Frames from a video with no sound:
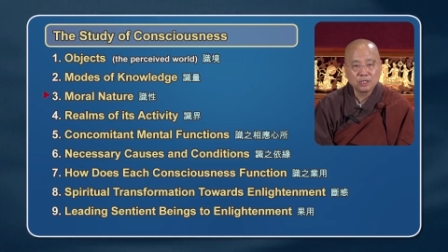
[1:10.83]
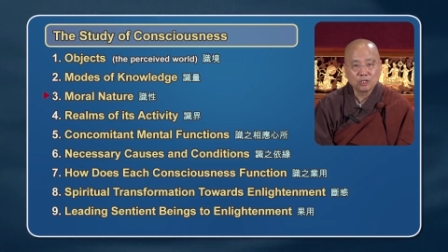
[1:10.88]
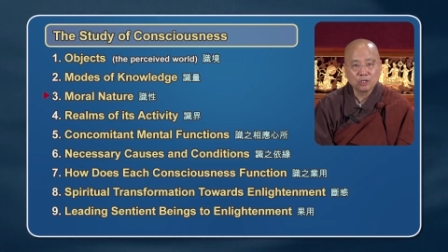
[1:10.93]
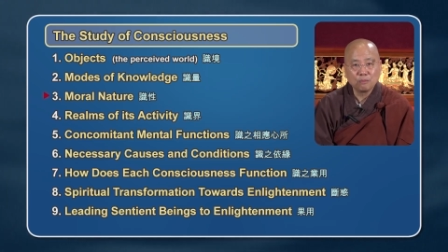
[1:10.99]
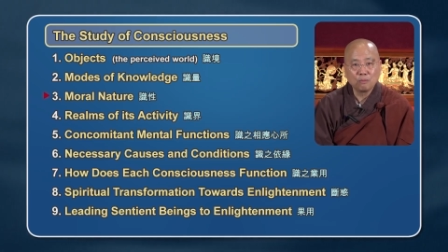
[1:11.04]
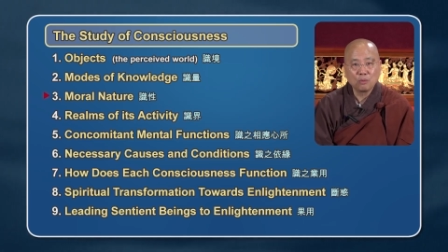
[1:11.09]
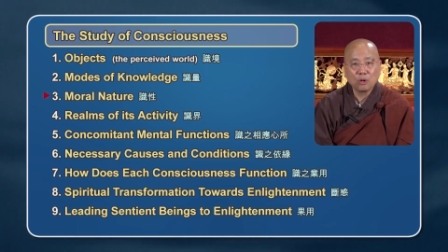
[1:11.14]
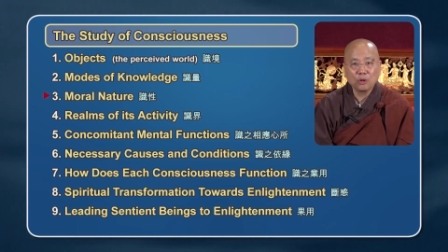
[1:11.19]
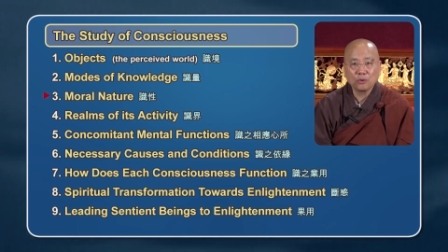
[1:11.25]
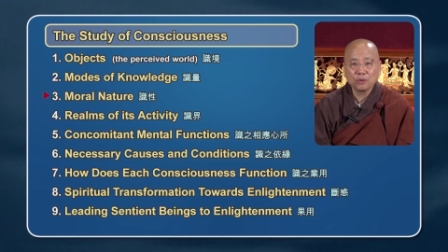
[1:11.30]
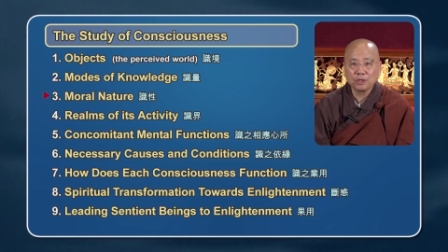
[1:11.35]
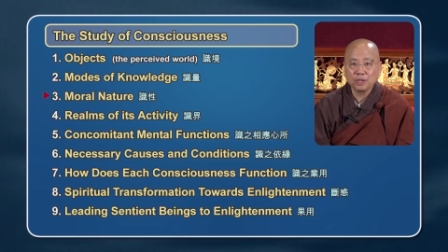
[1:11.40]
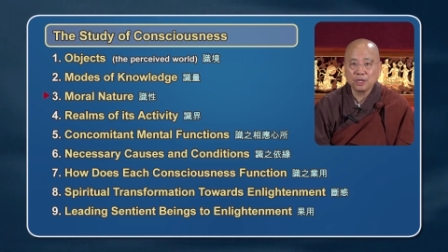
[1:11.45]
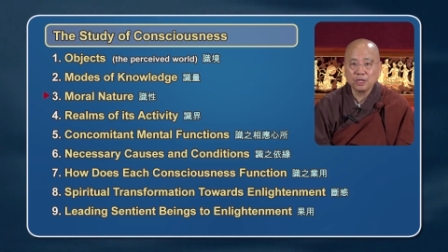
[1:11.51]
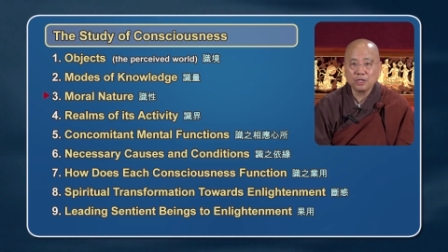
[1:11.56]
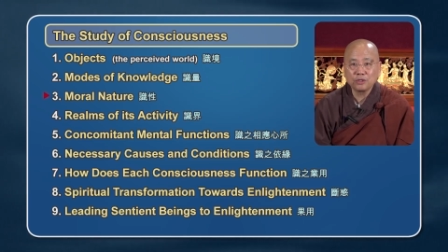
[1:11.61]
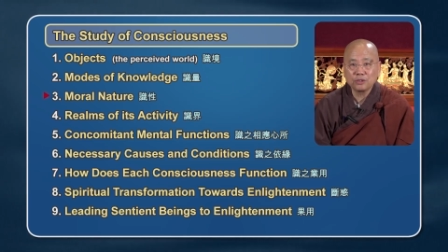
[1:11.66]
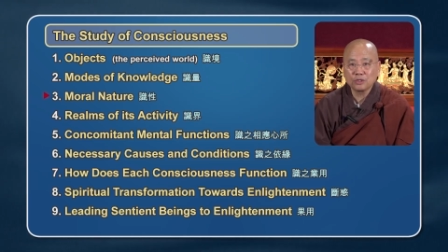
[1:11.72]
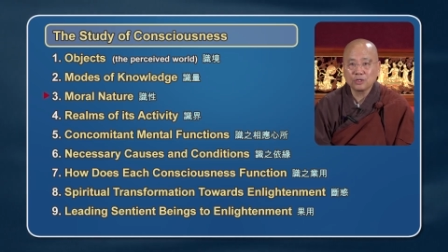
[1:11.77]
the moral
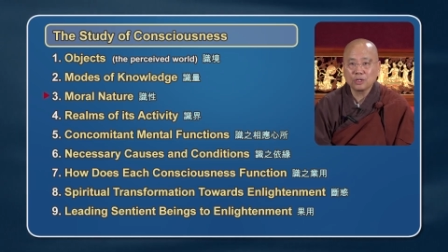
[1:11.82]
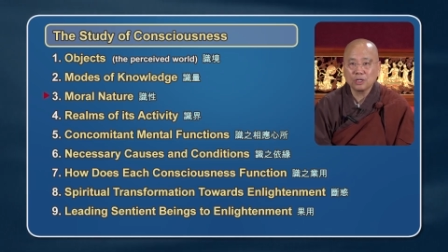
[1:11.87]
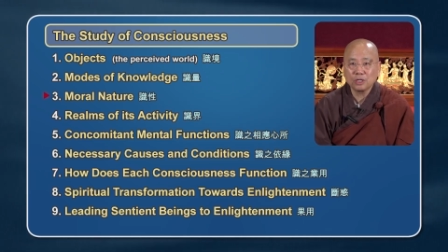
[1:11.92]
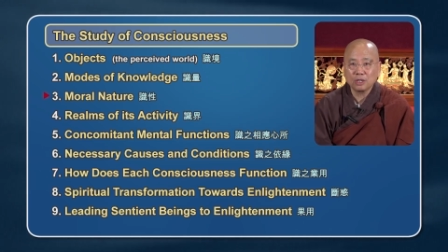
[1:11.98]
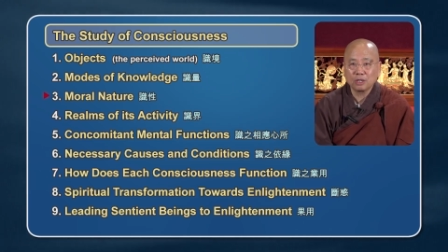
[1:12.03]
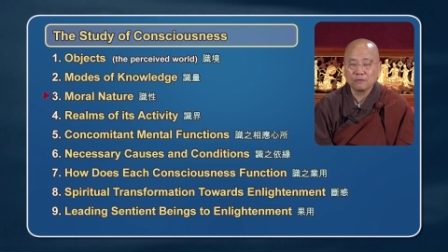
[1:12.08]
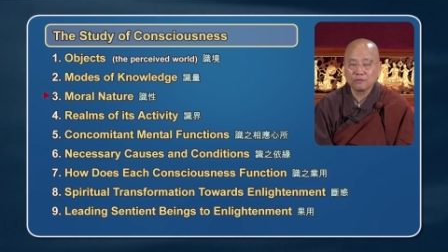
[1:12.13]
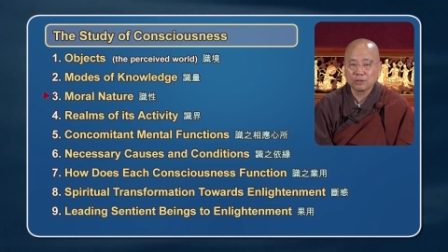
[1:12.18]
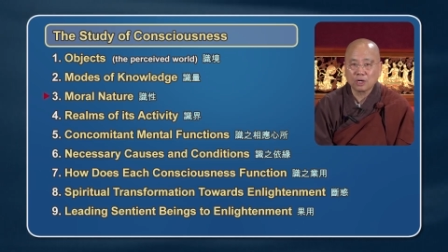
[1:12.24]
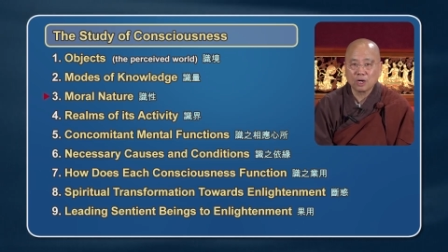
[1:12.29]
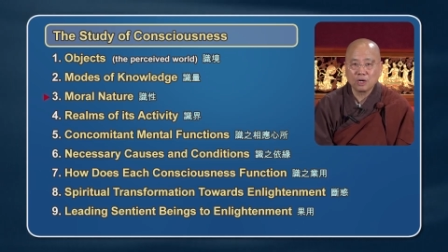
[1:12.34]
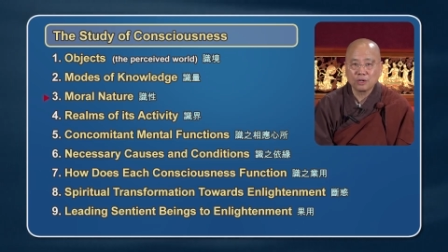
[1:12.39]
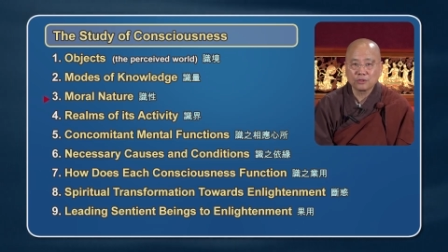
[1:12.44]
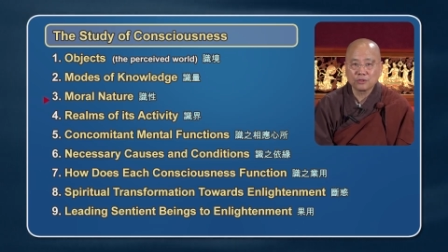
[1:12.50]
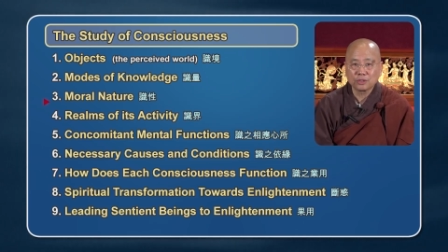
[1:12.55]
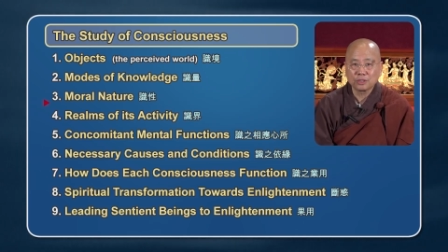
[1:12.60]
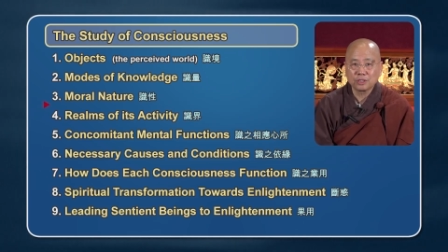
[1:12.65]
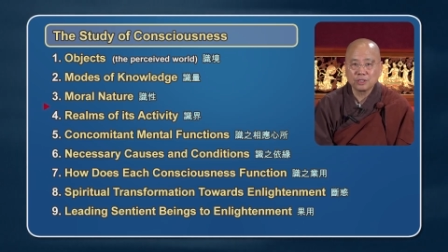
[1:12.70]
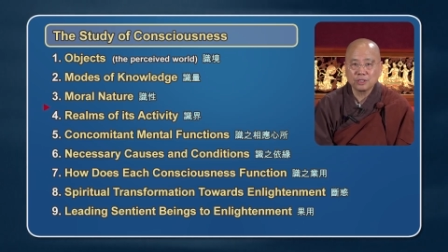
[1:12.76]
nature of the
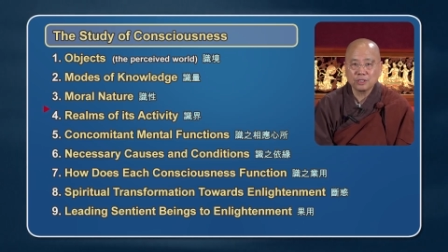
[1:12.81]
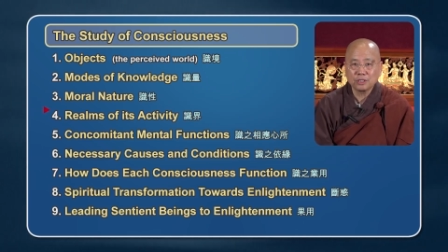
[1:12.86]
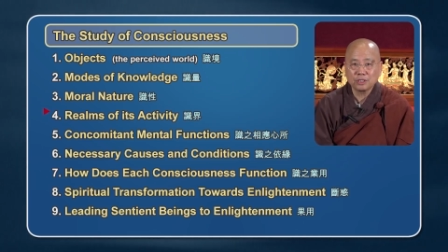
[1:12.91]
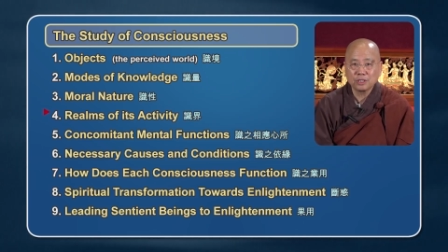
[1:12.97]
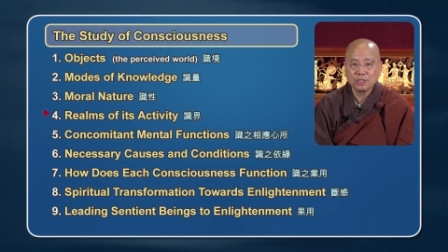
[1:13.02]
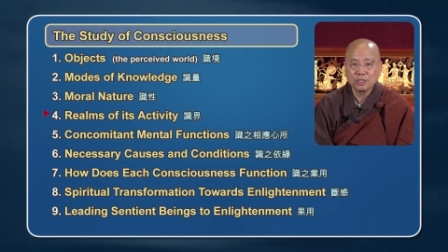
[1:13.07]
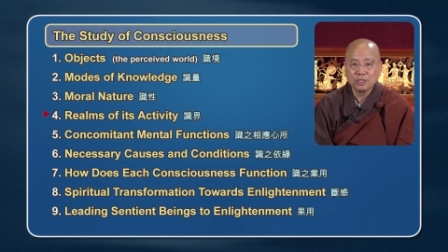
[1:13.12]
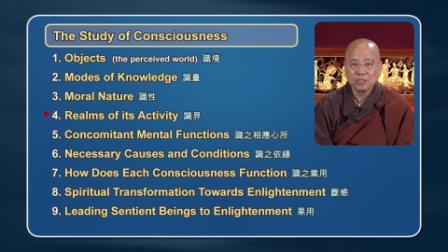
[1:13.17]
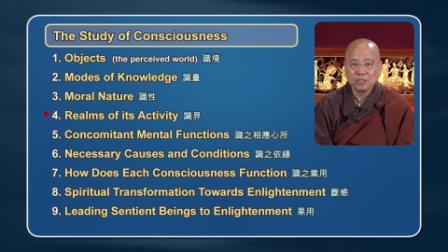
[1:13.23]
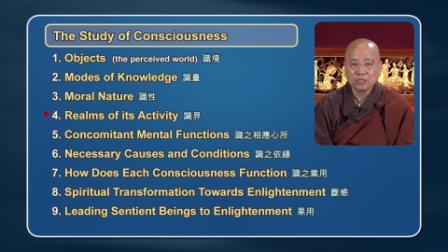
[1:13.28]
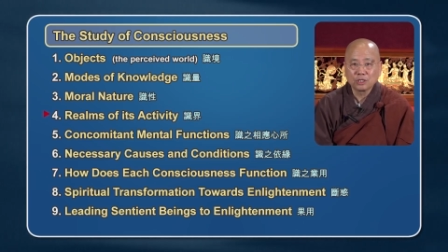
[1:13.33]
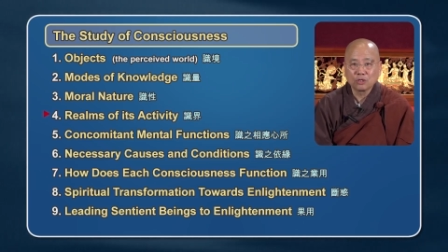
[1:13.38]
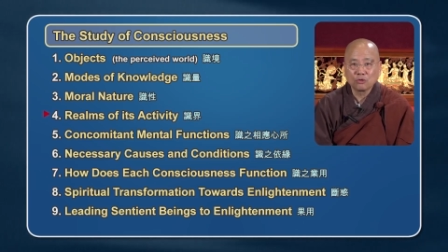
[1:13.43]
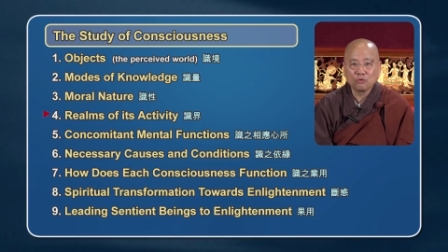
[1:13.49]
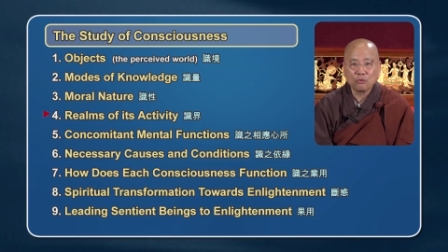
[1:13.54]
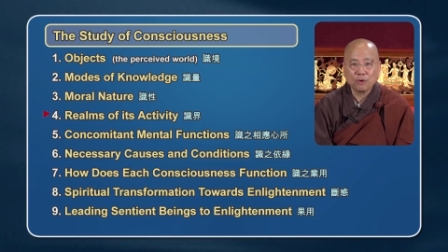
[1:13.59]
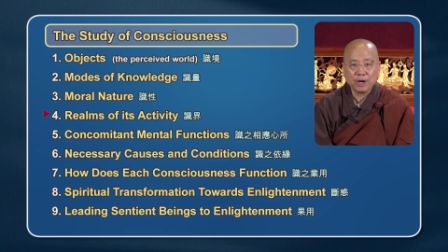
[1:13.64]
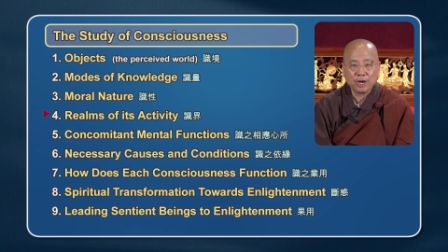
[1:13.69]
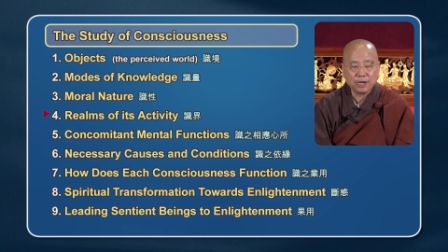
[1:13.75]
consciousness,
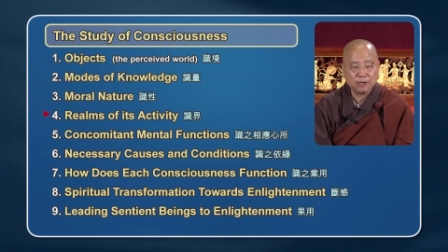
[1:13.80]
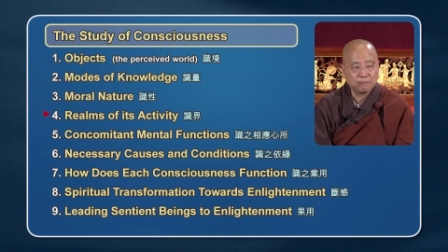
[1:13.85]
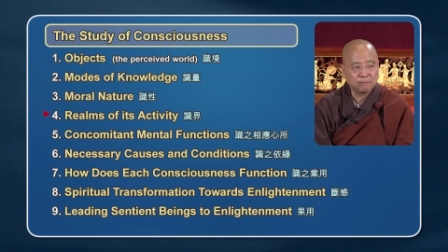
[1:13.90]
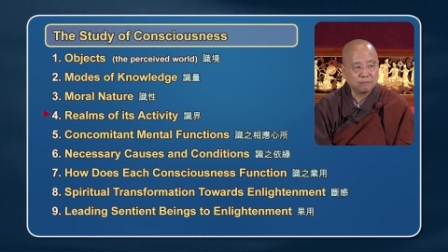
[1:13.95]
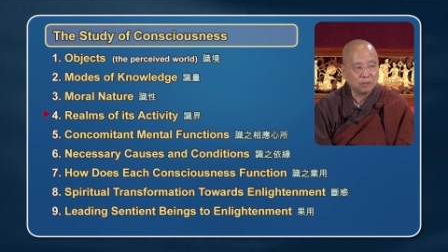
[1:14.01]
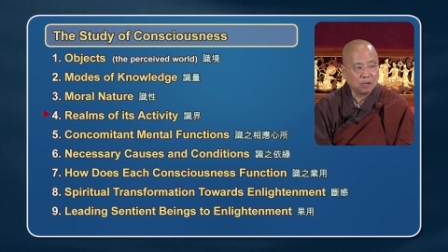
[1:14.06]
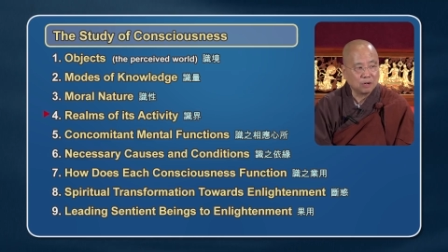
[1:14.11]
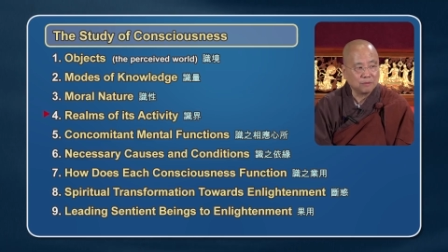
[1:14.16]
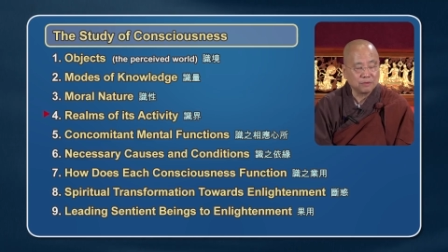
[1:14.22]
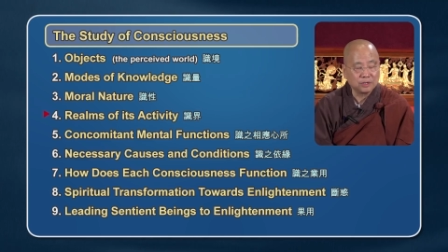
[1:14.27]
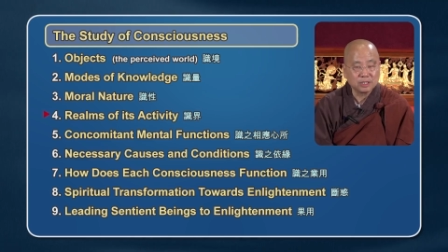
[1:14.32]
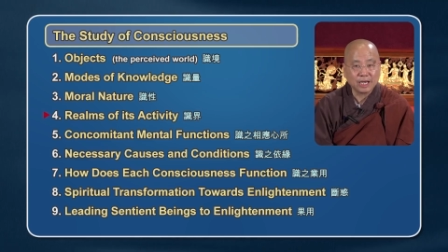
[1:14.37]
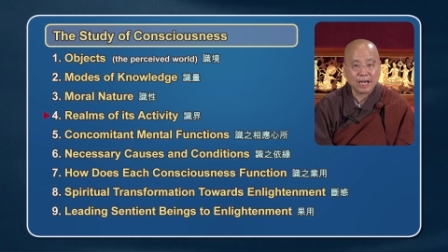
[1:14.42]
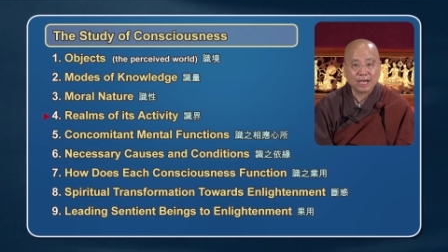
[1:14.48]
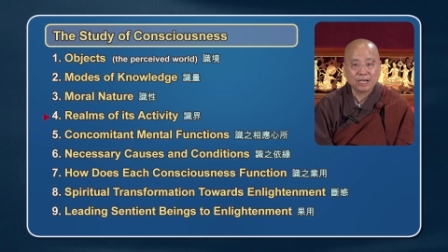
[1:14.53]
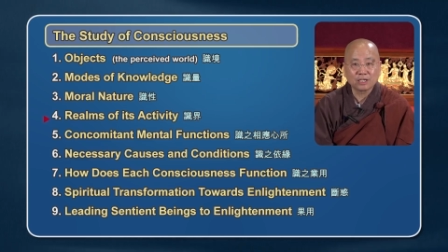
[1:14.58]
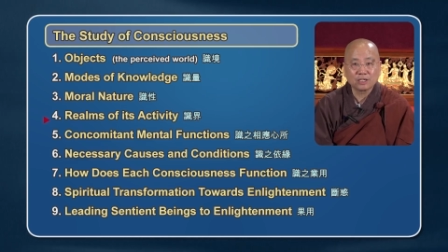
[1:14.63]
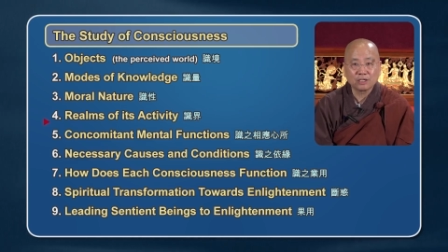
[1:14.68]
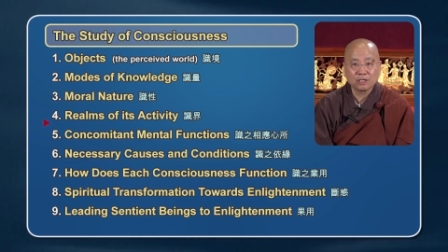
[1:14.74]
the realm of its
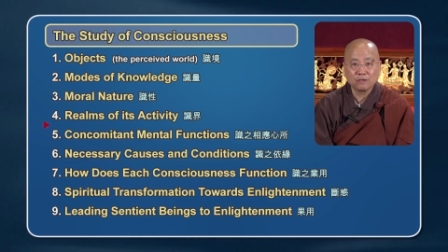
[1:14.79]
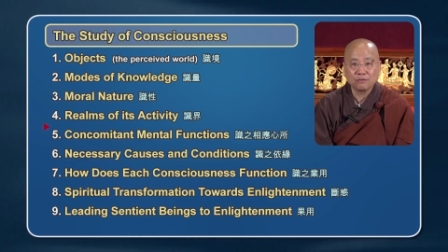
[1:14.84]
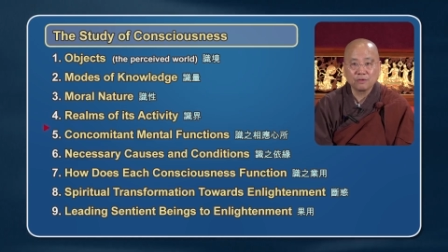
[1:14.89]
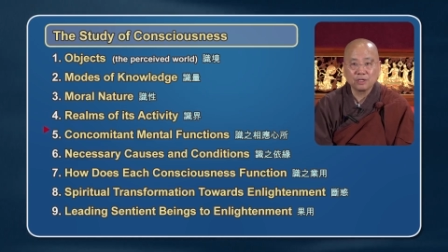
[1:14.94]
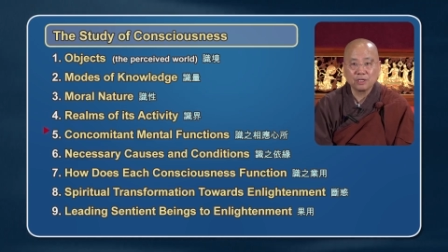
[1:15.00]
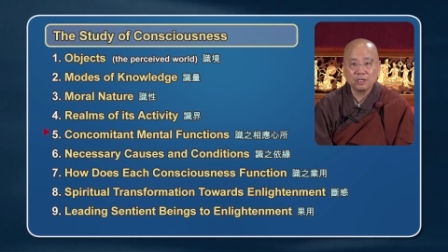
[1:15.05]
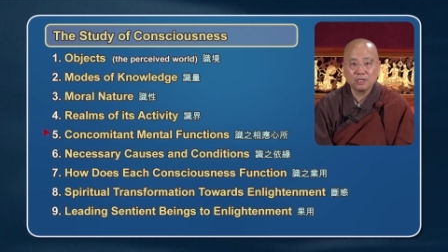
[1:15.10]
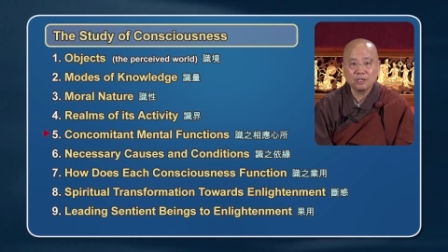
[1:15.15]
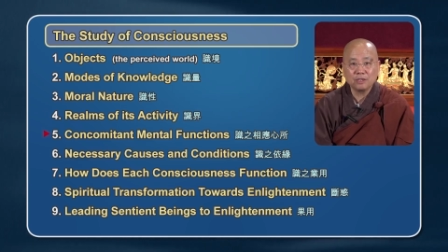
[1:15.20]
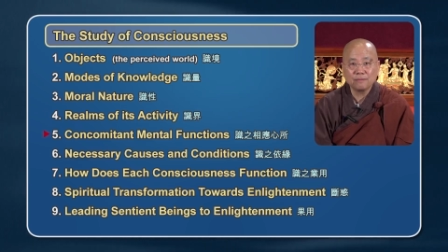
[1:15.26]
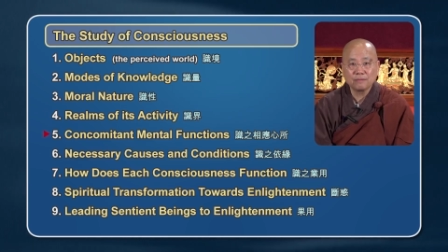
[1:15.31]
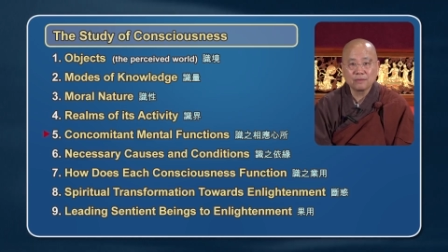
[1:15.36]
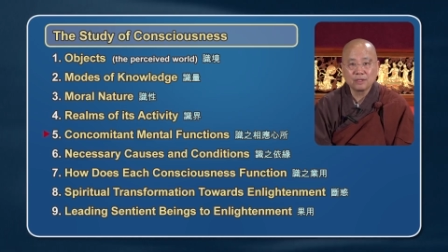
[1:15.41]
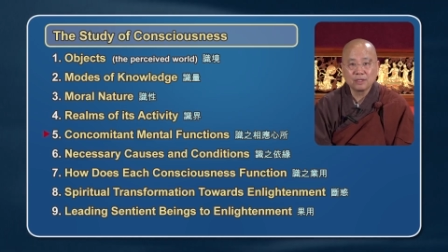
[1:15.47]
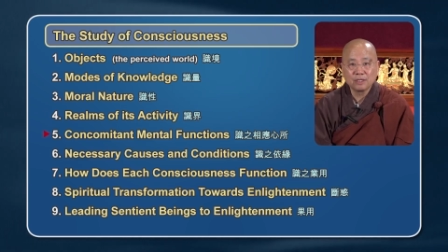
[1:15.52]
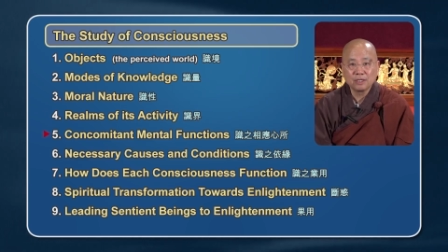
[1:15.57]
activity,